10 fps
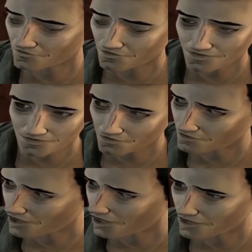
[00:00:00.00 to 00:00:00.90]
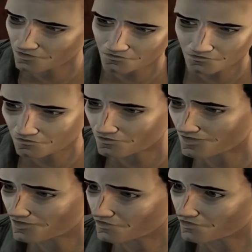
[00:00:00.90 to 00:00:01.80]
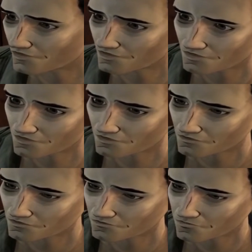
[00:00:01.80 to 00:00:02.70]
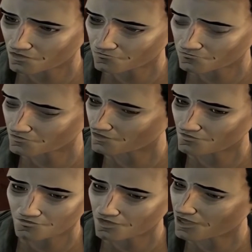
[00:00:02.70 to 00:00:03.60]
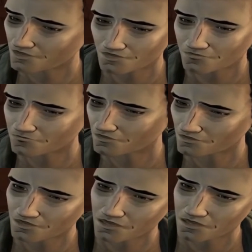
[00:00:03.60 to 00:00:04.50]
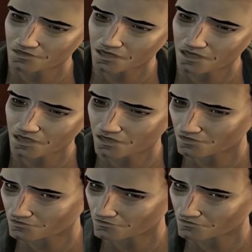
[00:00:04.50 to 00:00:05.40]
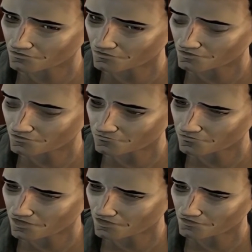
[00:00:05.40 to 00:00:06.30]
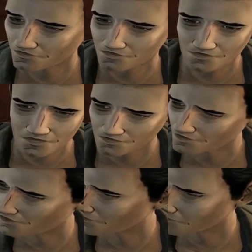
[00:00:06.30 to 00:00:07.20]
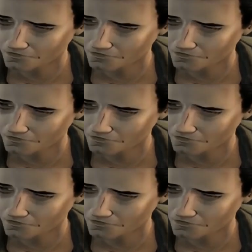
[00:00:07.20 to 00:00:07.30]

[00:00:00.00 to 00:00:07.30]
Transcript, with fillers: Jesus! That's brutal! Put the barrel of the gun right You need to help me!